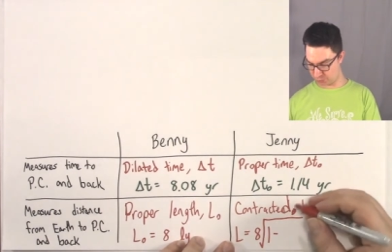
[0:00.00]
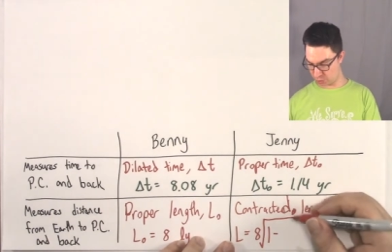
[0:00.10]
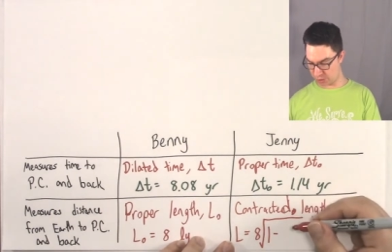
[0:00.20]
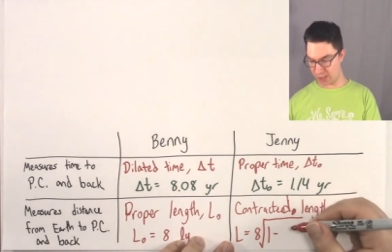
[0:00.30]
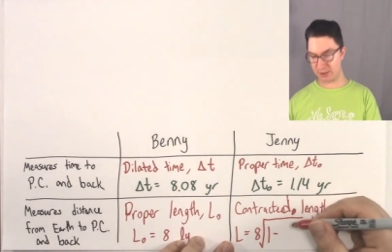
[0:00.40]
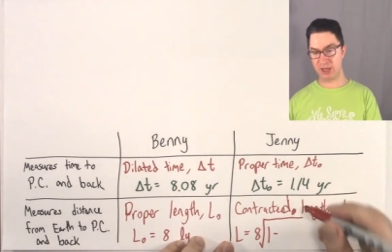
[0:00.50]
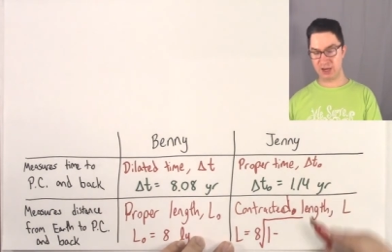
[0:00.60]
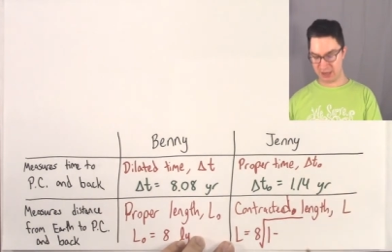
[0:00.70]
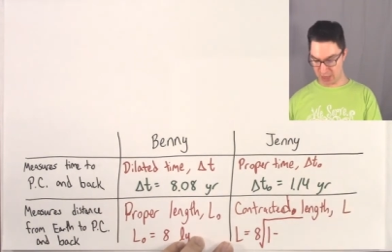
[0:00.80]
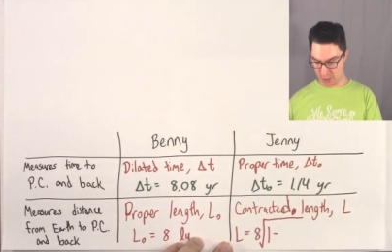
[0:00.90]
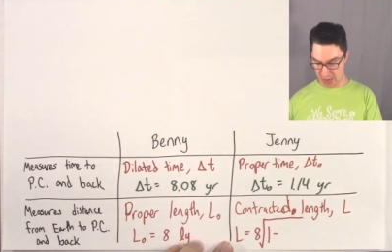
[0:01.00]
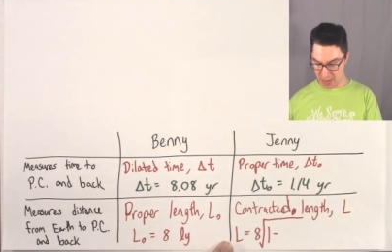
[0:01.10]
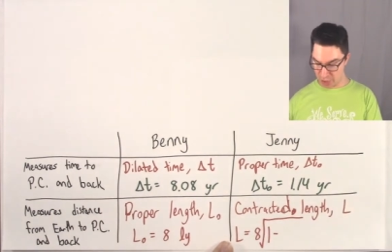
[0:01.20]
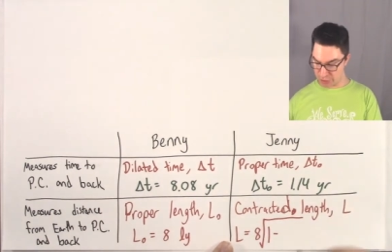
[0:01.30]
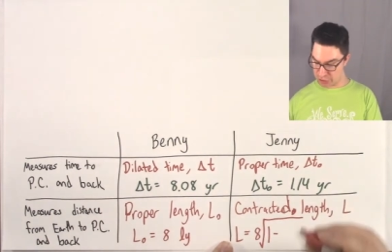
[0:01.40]
Okay, now
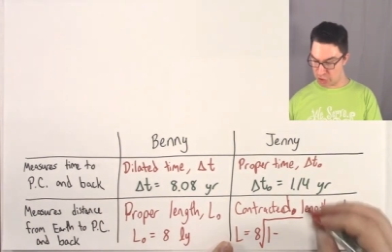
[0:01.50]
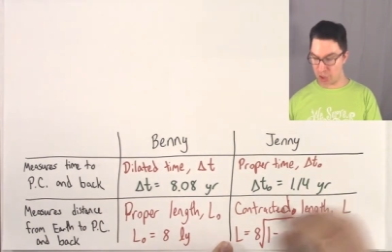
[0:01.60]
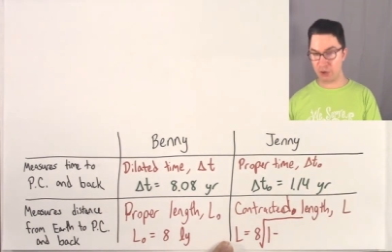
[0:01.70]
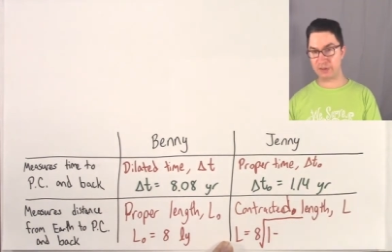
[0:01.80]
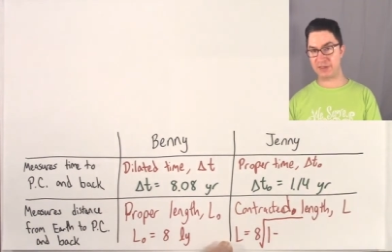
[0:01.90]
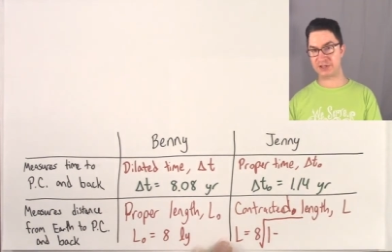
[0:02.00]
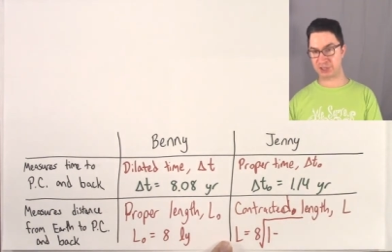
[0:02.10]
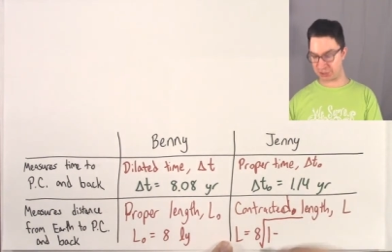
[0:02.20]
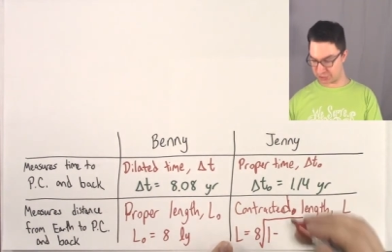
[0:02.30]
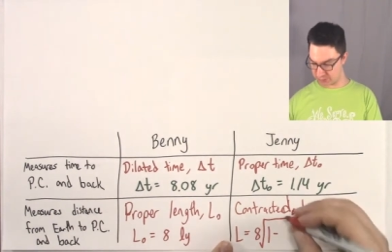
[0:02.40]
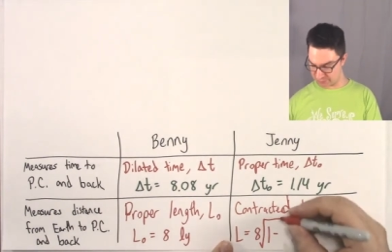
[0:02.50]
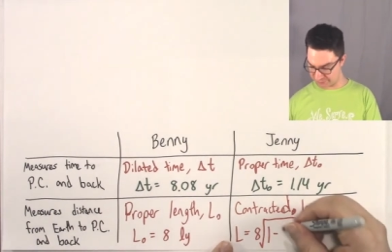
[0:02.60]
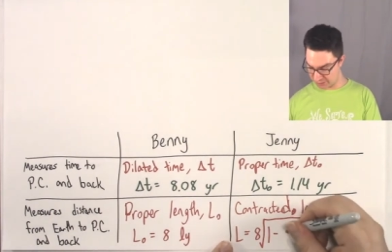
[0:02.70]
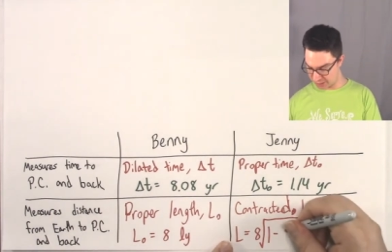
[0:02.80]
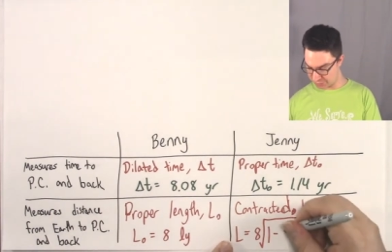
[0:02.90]
I already know that that's going to
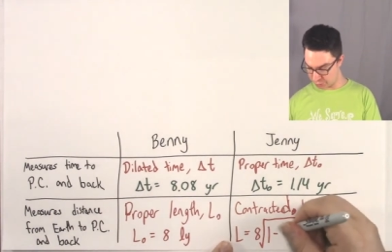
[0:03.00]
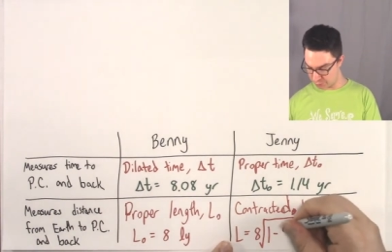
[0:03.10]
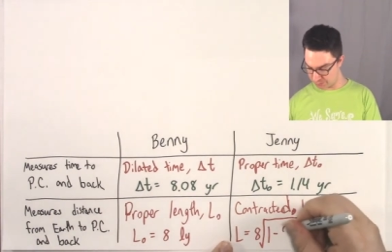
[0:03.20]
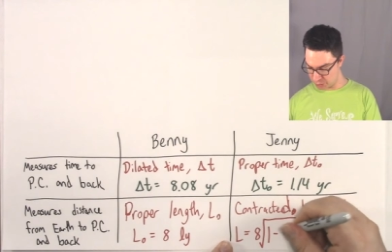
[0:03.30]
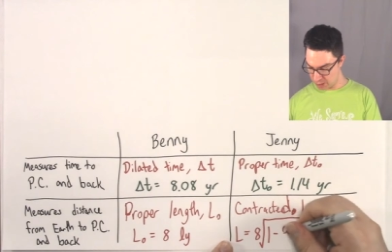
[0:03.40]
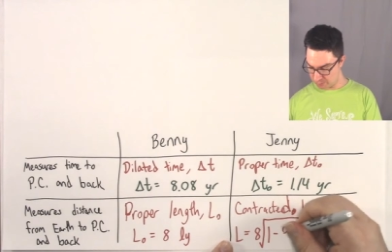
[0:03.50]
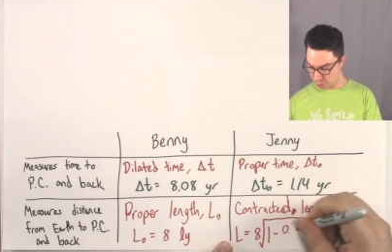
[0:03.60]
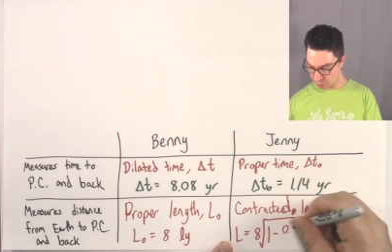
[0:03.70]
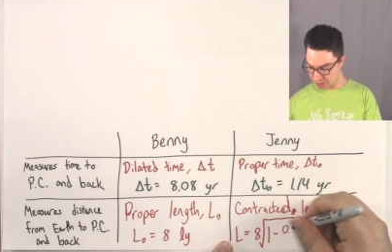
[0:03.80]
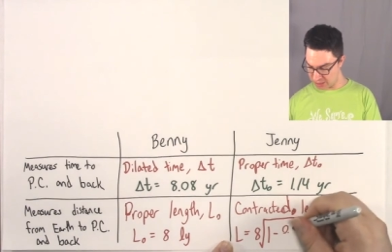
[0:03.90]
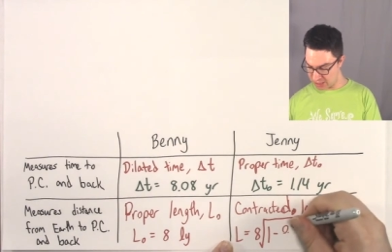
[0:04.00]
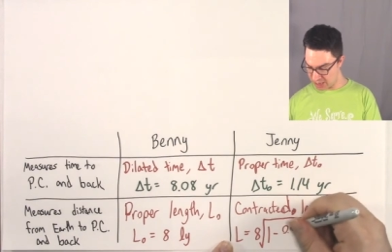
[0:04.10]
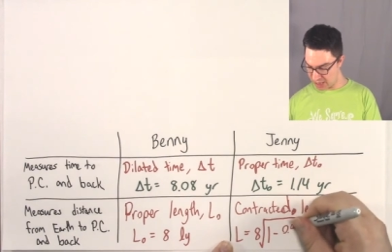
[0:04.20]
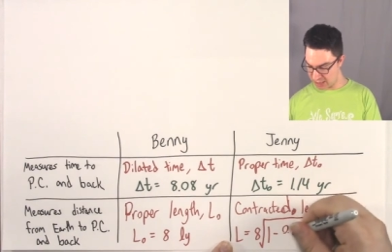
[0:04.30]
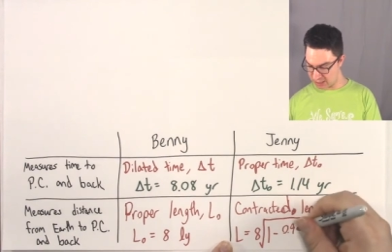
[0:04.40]
simplify to
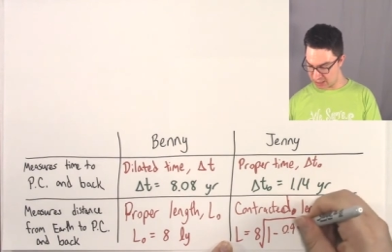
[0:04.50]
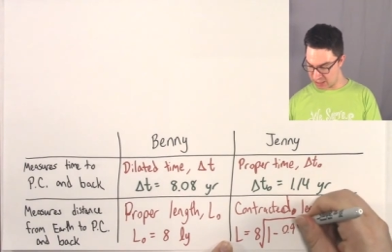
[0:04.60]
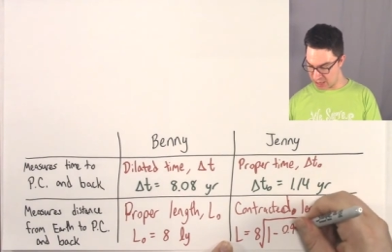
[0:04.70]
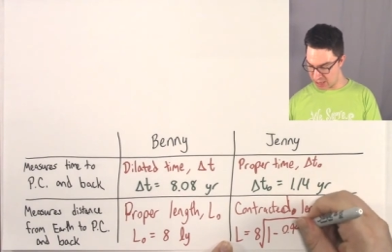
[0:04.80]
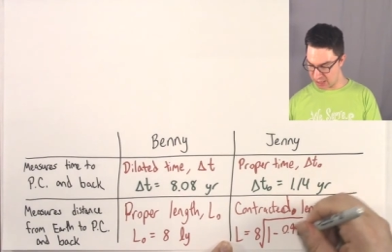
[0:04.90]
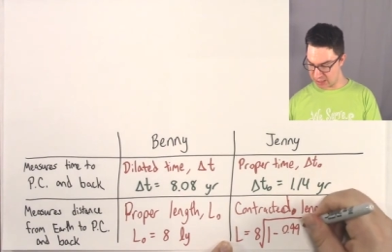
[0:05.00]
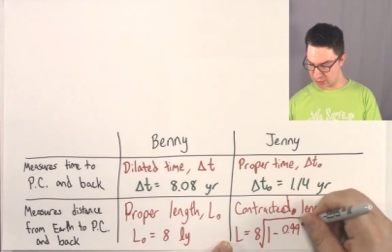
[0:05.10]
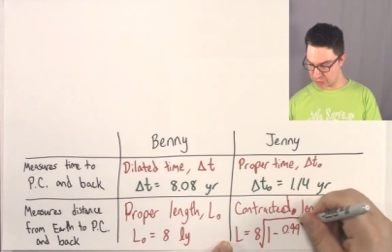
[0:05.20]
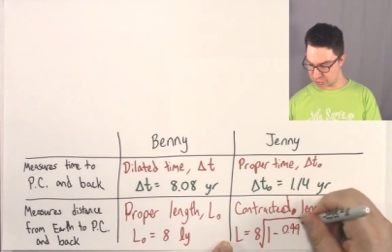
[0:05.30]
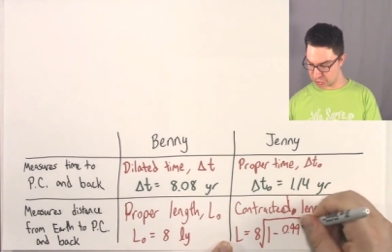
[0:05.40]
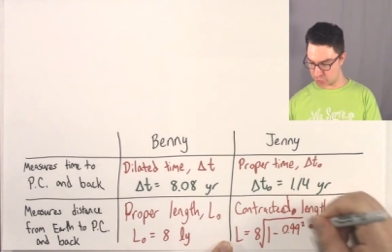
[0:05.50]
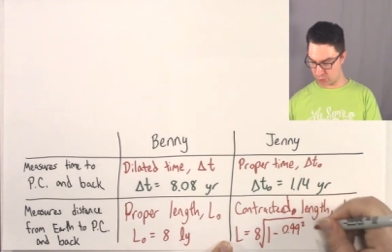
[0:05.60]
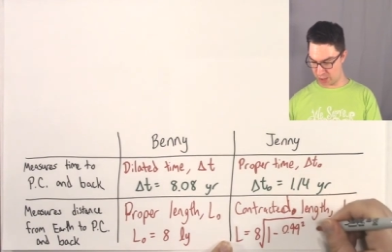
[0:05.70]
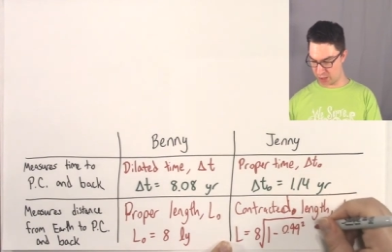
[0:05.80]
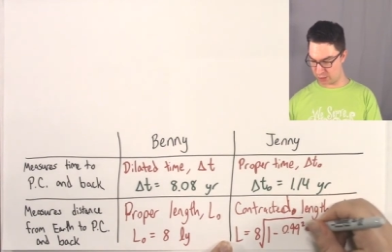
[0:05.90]
0.99
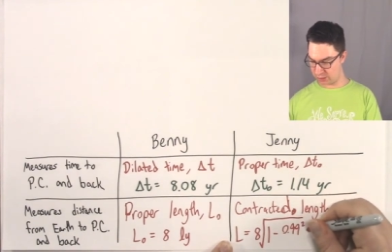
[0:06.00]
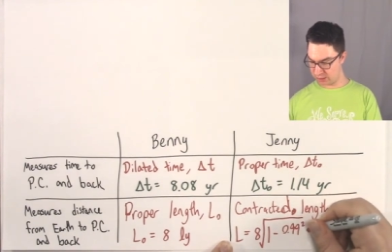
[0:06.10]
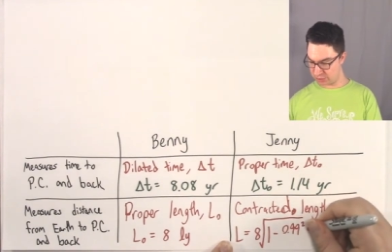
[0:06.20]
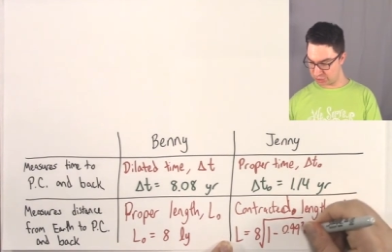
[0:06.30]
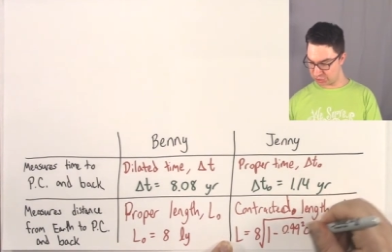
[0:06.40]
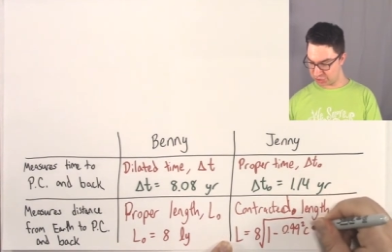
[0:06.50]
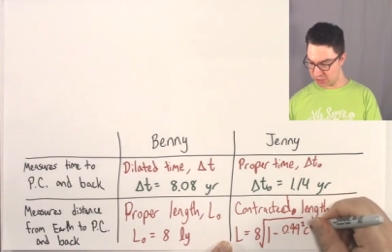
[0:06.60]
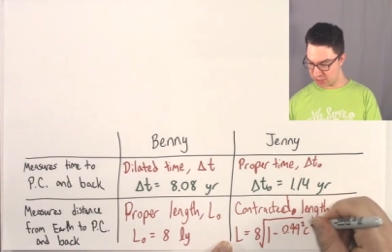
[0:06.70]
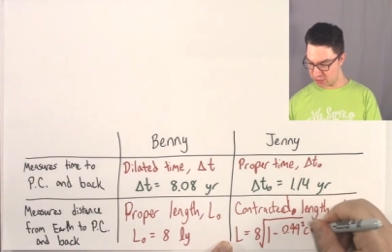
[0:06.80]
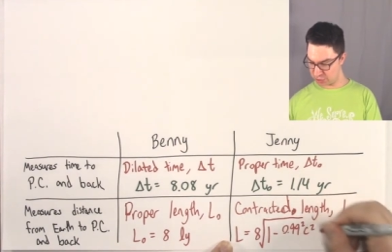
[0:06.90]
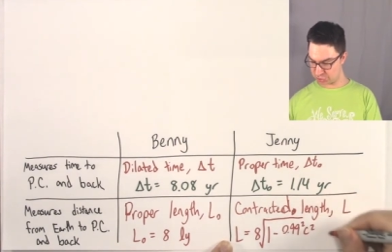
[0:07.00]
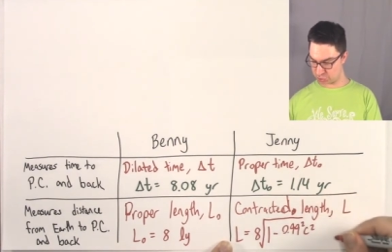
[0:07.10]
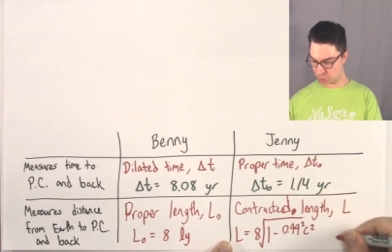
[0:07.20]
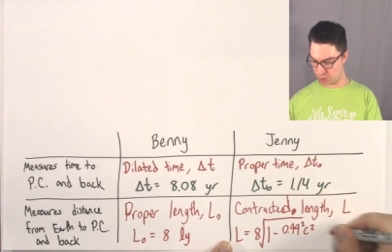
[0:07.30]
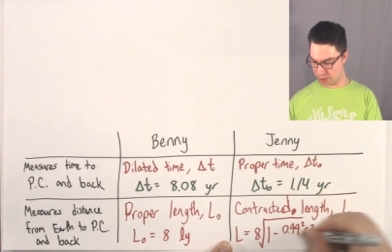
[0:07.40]
squared c
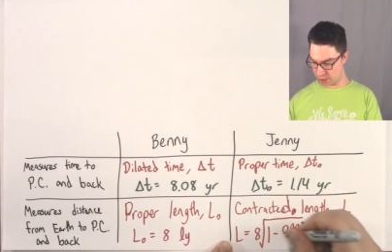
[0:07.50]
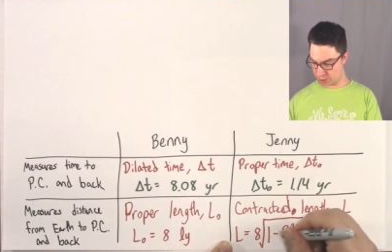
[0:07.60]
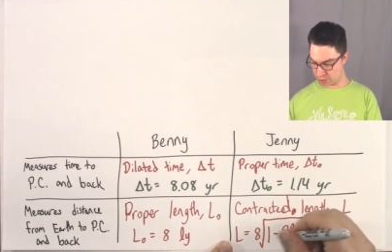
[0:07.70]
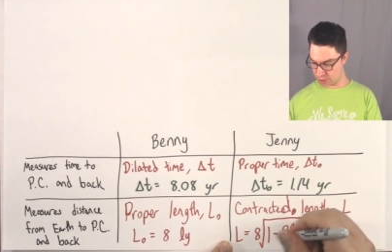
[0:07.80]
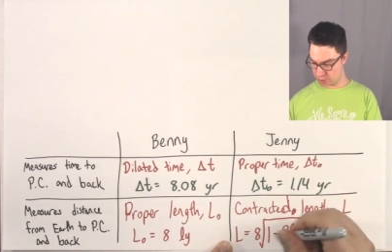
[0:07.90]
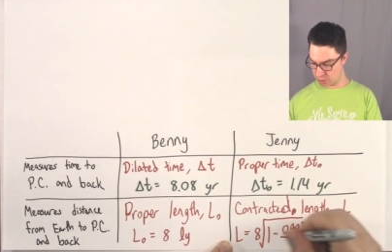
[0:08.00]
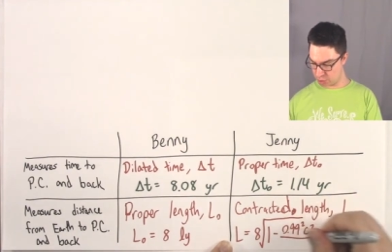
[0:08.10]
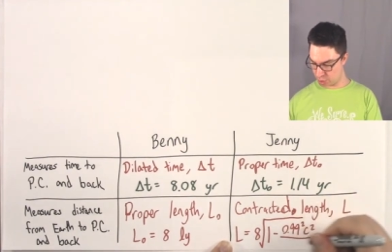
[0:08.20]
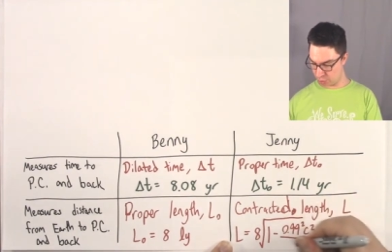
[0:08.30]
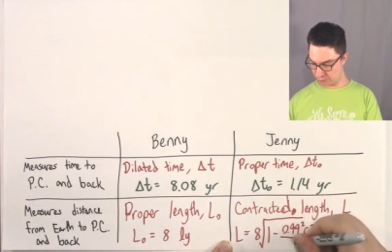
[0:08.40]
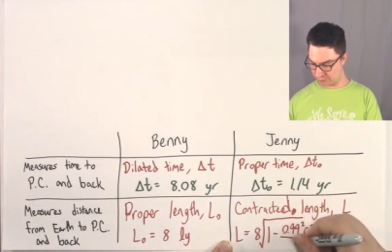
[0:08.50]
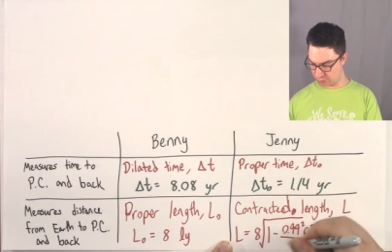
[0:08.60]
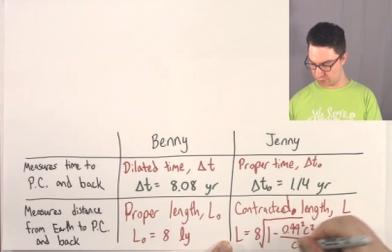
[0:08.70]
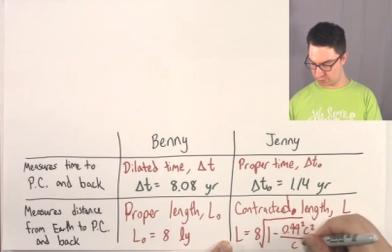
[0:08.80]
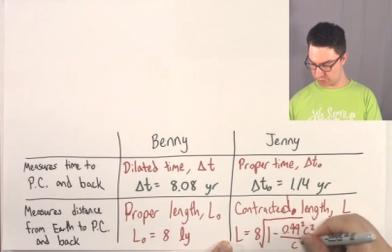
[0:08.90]
squared
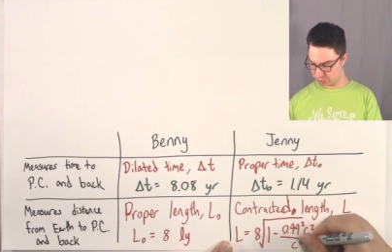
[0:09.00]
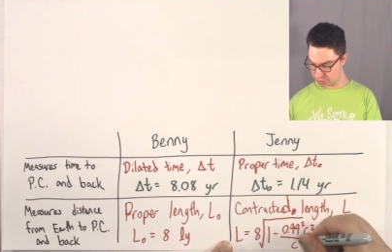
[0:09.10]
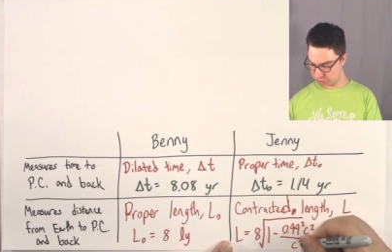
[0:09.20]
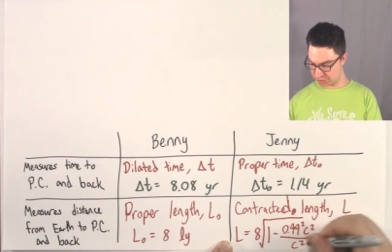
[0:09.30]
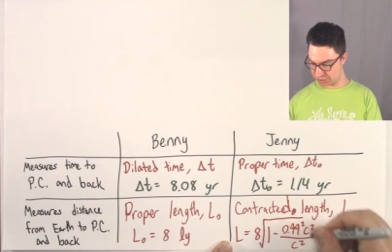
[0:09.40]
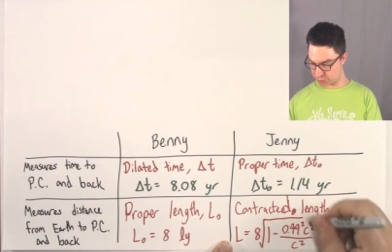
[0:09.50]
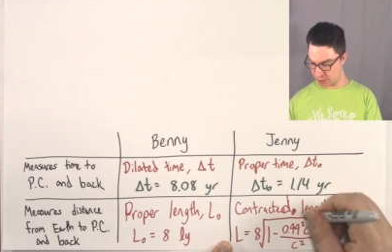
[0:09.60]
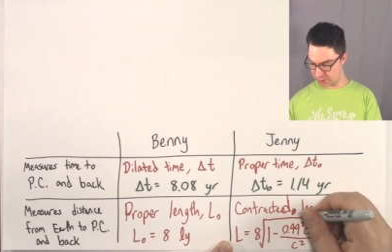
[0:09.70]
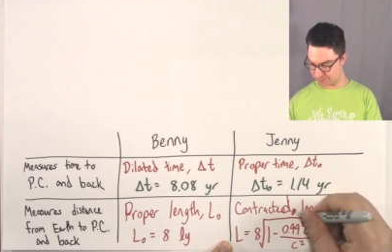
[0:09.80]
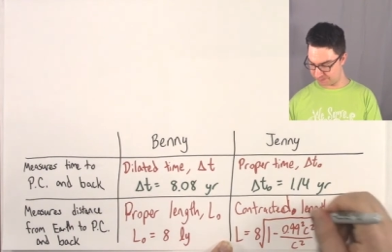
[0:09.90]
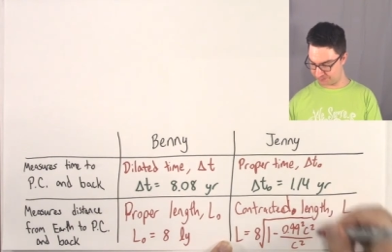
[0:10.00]
over c squared.